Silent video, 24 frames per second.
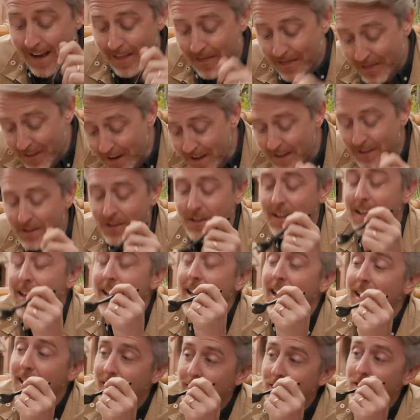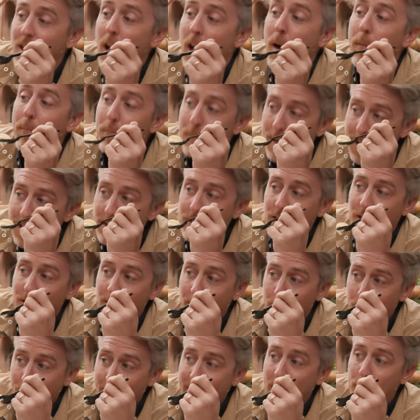And this is amazing
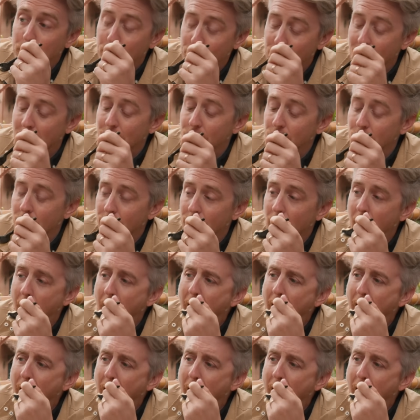pineapple soft serve.